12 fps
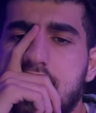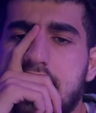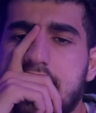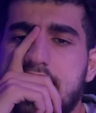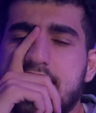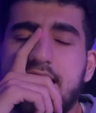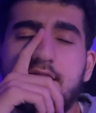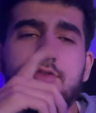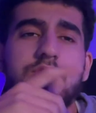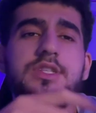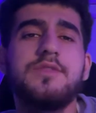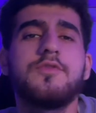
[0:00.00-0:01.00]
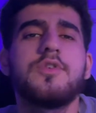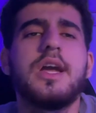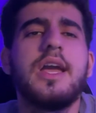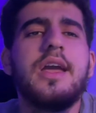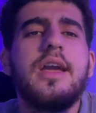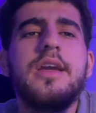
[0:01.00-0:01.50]
The intuition for
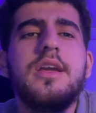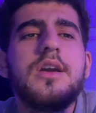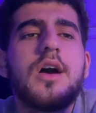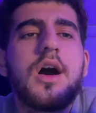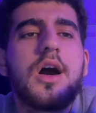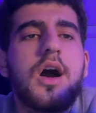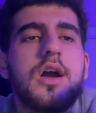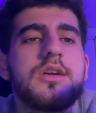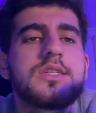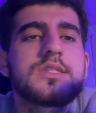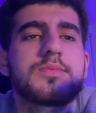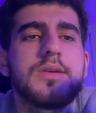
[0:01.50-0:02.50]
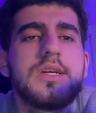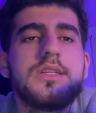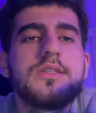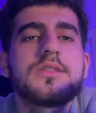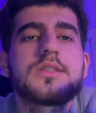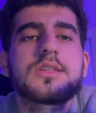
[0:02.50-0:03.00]
A, I
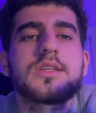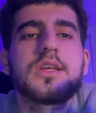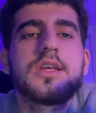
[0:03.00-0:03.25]
explained